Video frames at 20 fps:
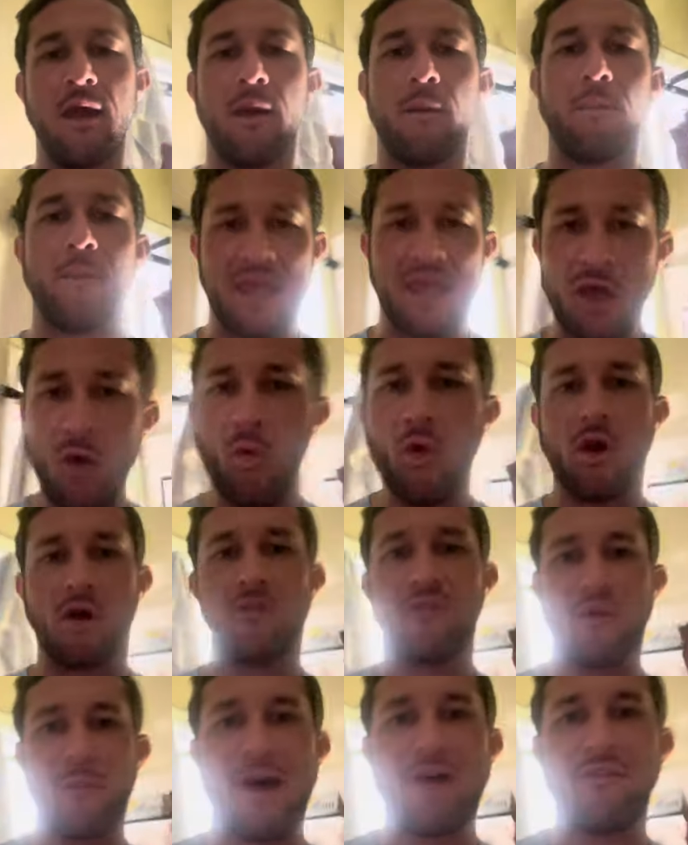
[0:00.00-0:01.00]
Make it work
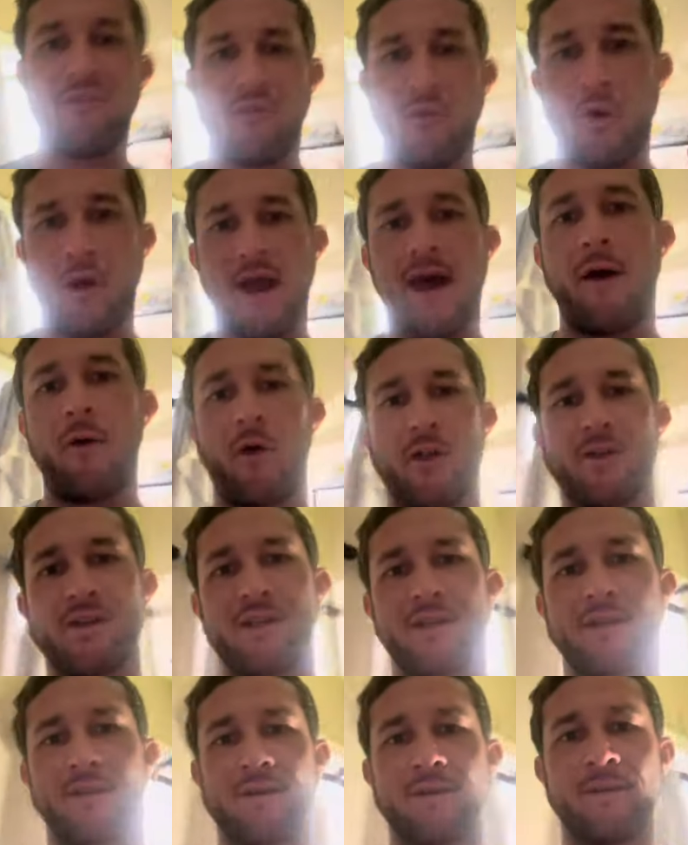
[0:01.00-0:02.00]
for about 4
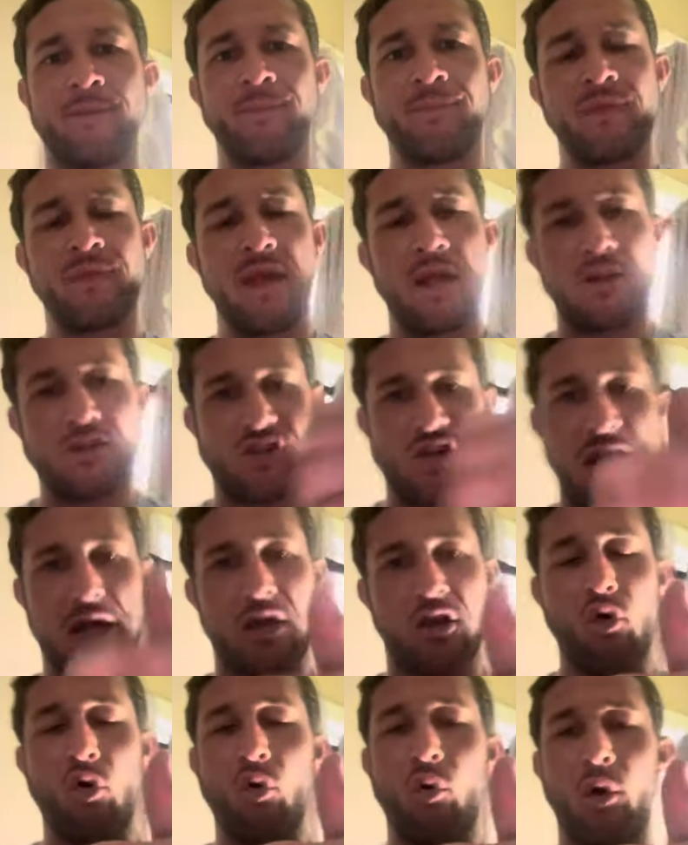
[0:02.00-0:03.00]
hours. Check
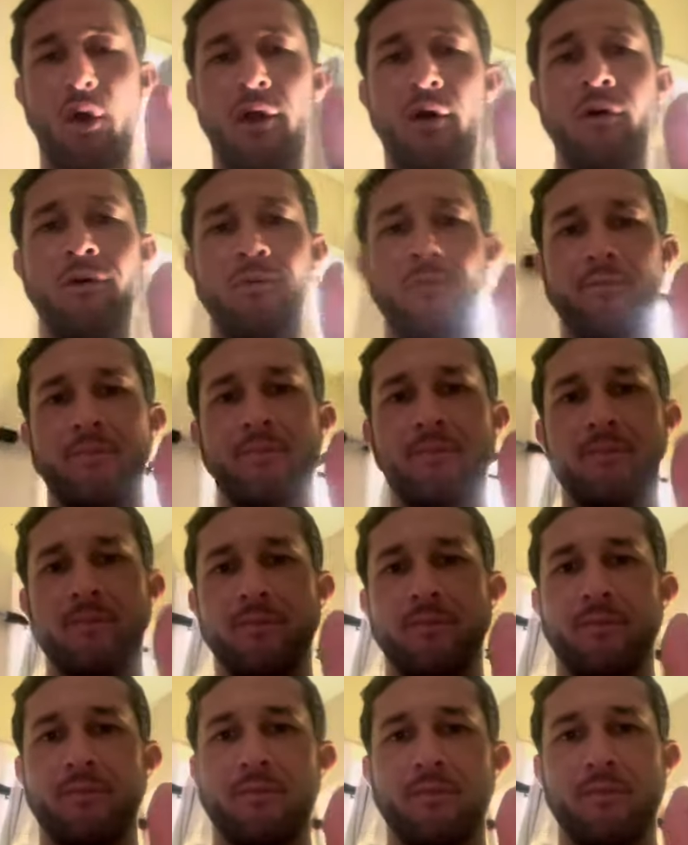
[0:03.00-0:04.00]
your oil
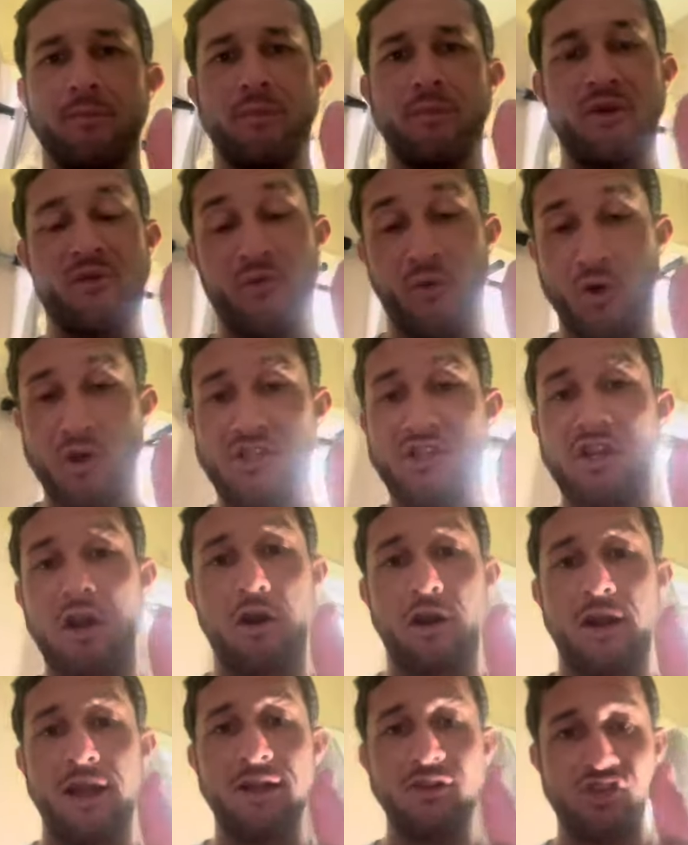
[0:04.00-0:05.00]
before
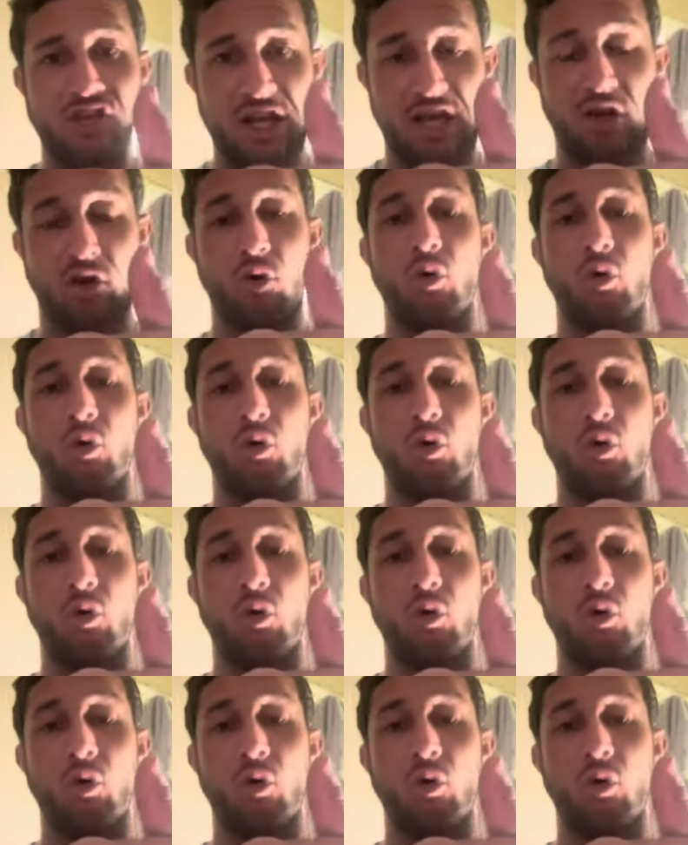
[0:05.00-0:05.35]
starting. Check your